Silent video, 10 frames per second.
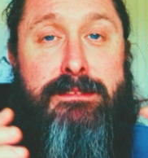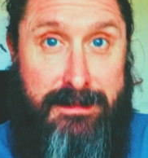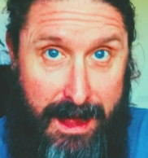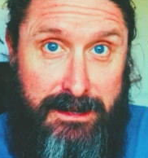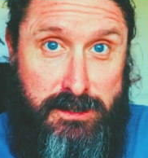
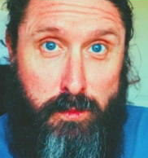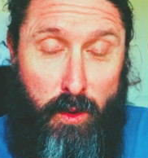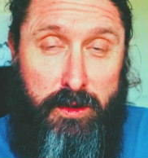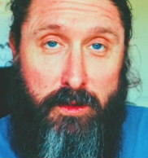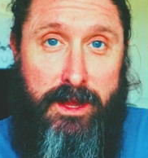That's
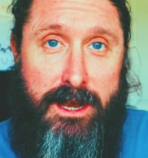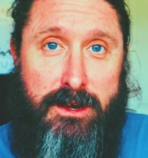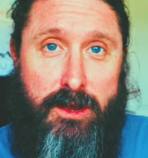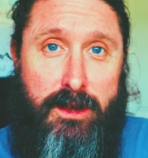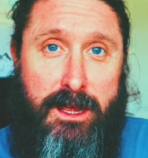what you're then
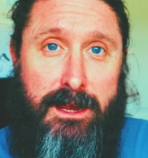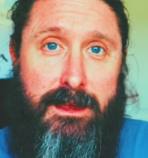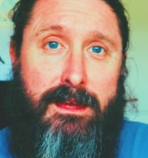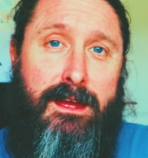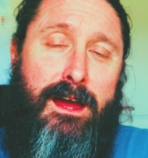cooking,
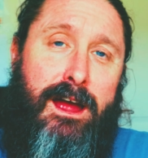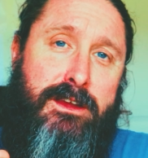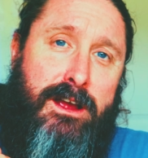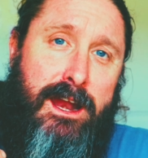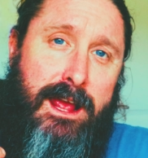and
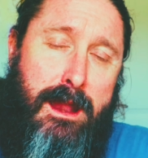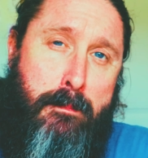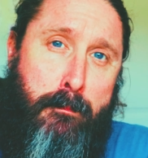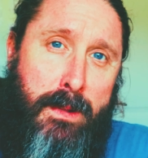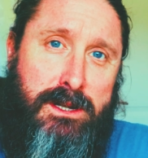you're going to get a
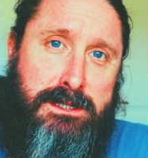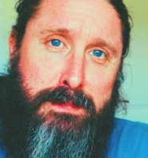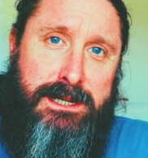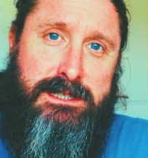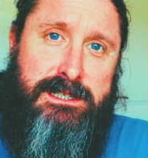much
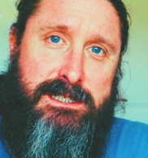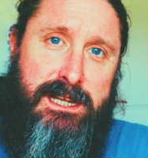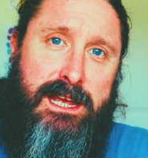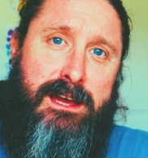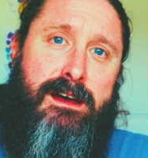better
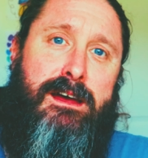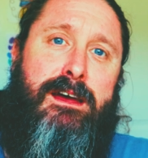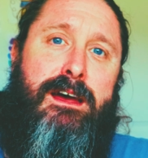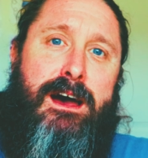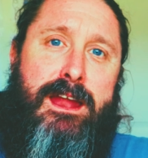sear
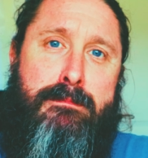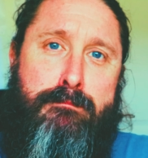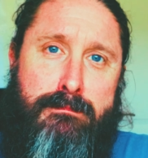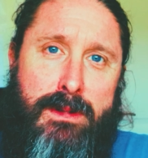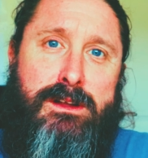and a
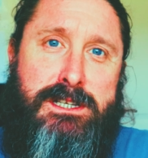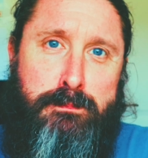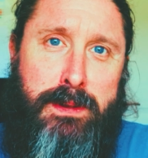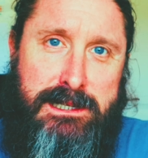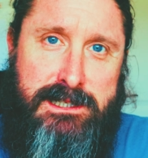
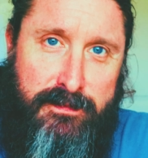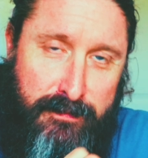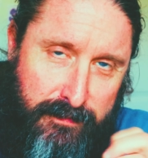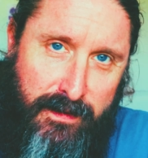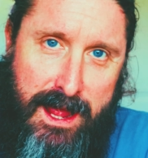much better
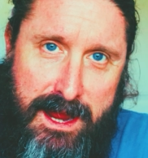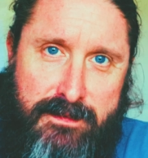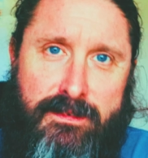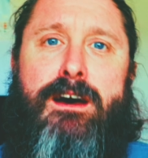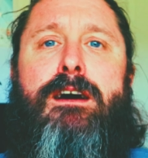
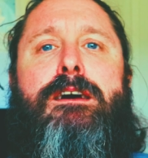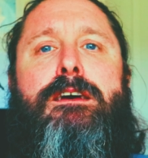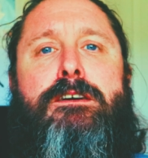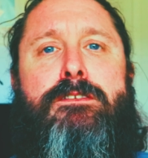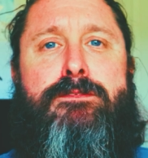flavour
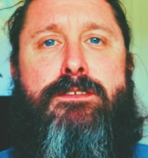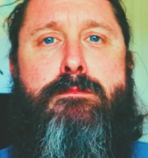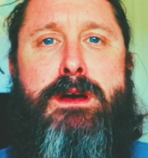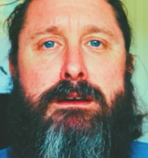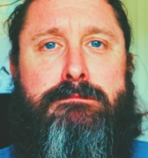
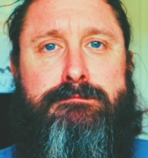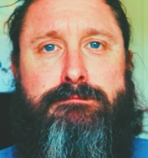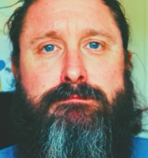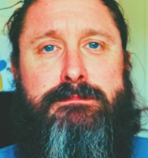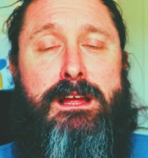from it.
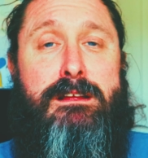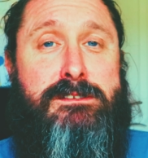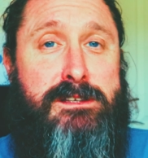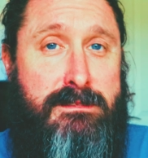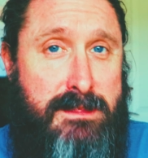
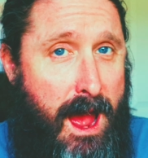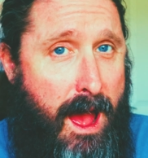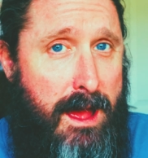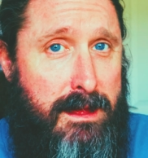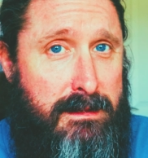So
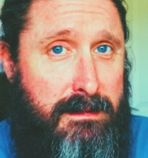that